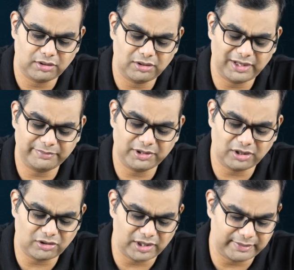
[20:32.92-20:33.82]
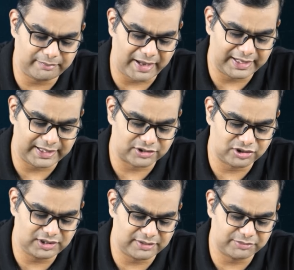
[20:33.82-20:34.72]
Let me not call it a bank
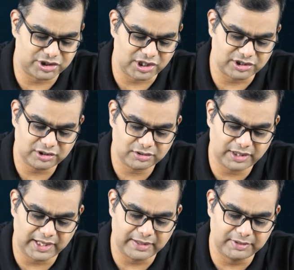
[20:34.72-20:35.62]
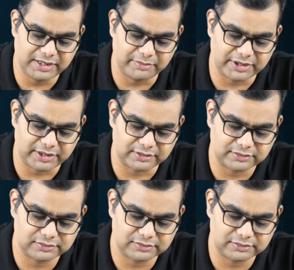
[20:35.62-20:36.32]
actually, let me change it, AB Limited.